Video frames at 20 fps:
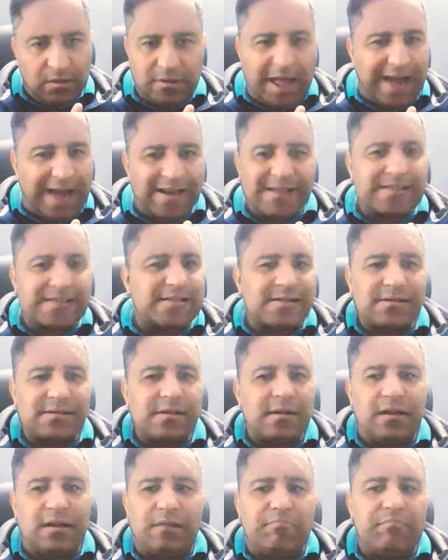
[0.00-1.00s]
That
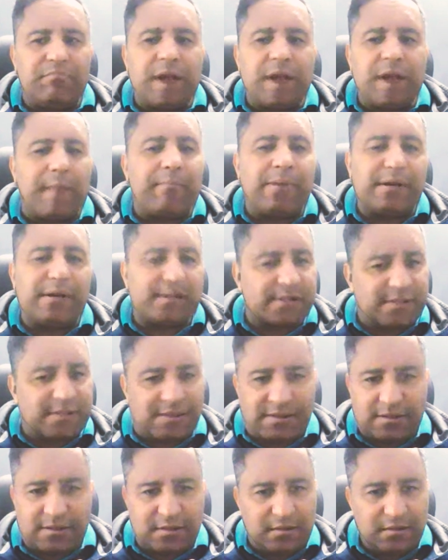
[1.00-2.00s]
is
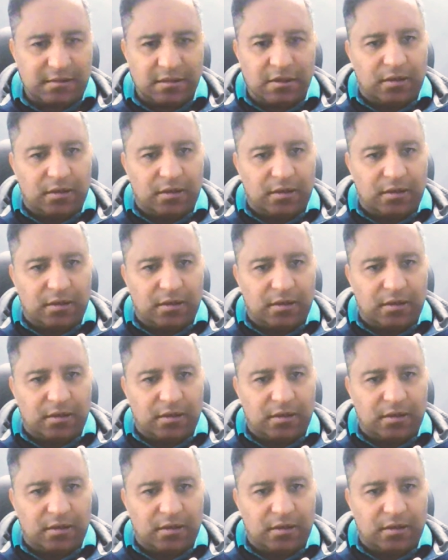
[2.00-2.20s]
numbers.